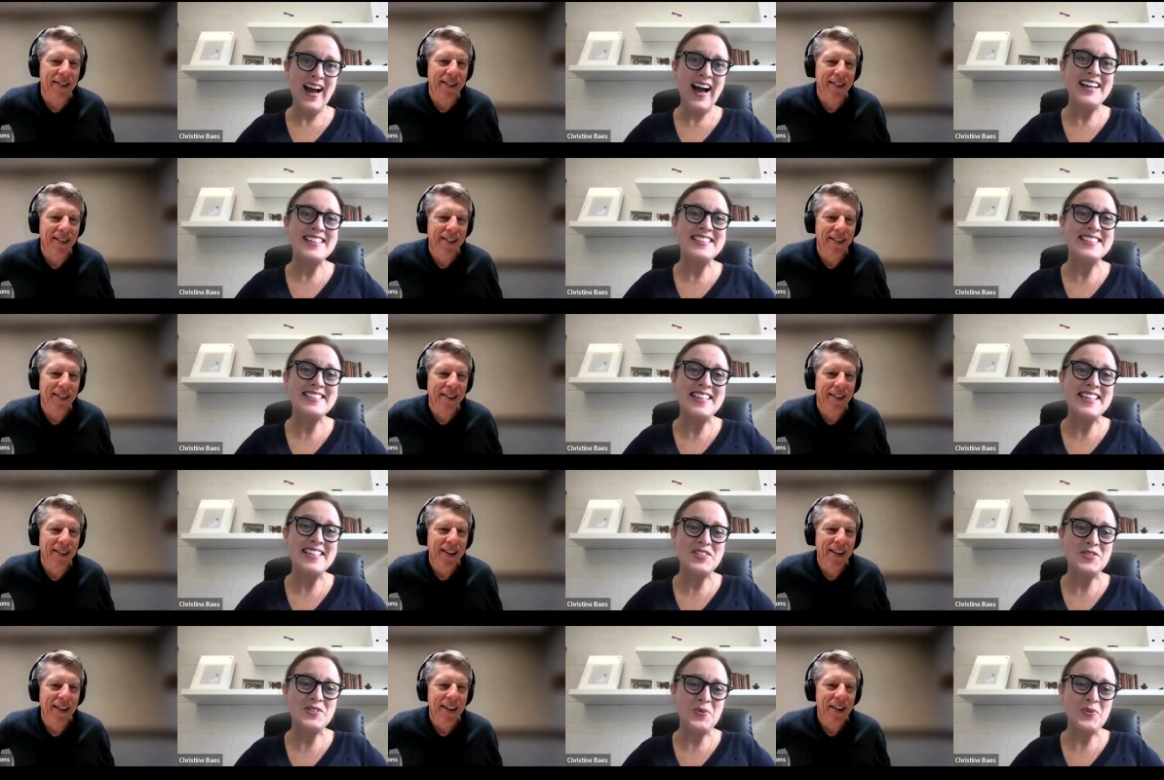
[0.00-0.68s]
Speaker 1: I
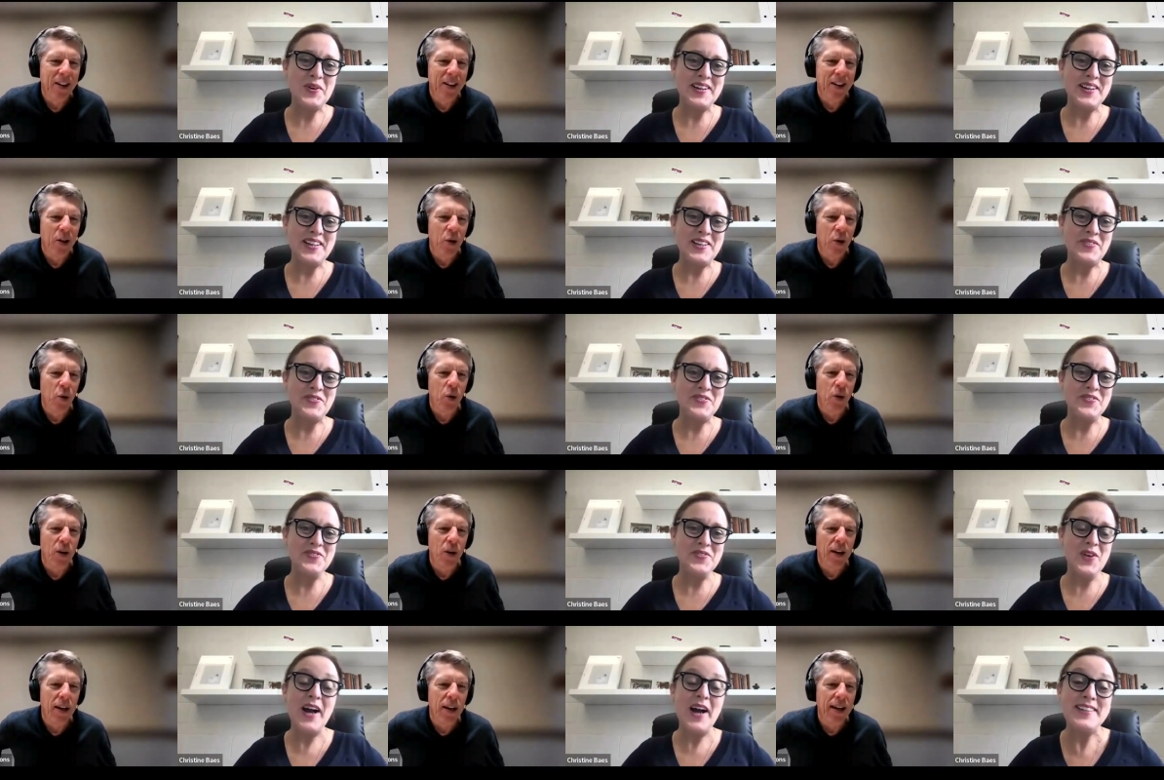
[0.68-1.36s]
said 20.
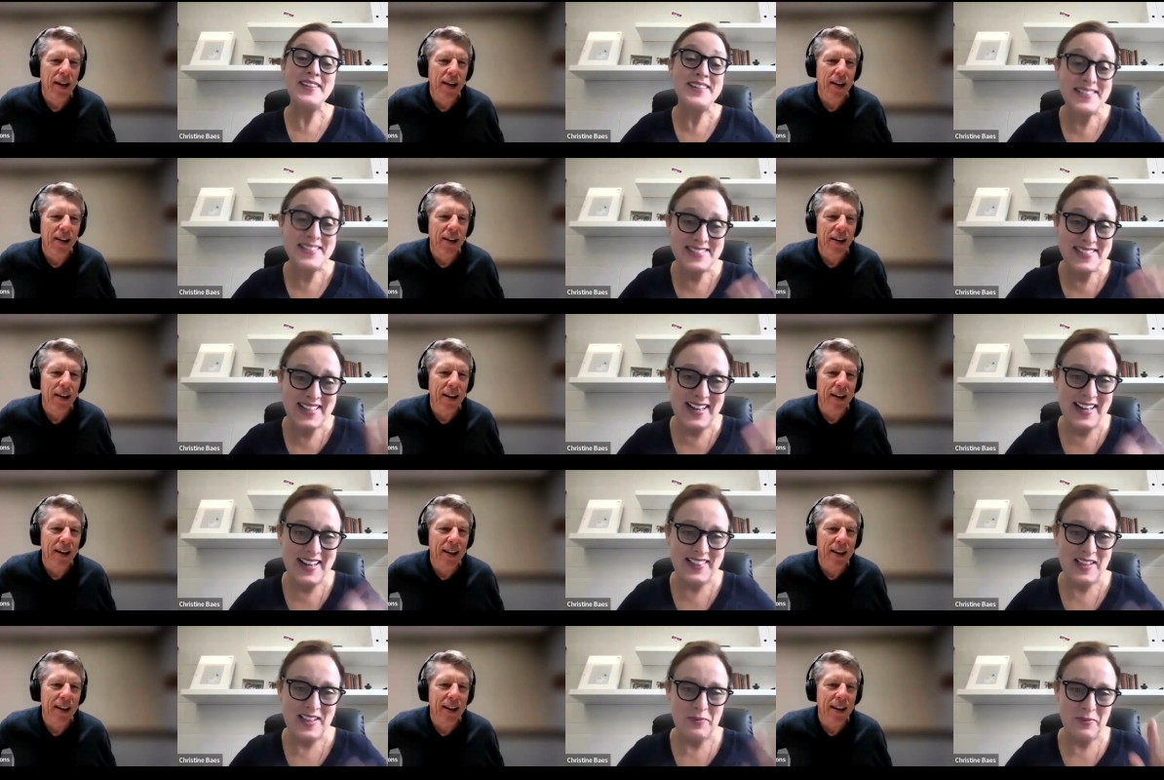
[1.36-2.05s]
I didn't say
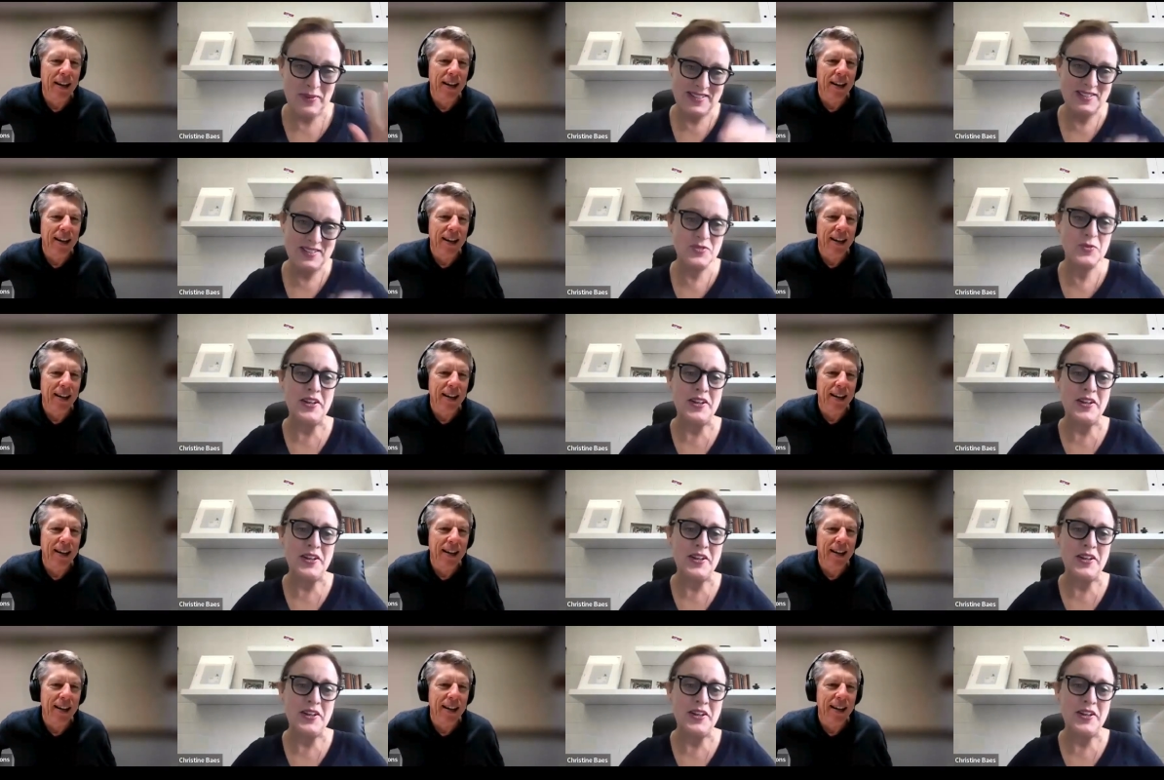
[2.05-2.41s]
anything, but it's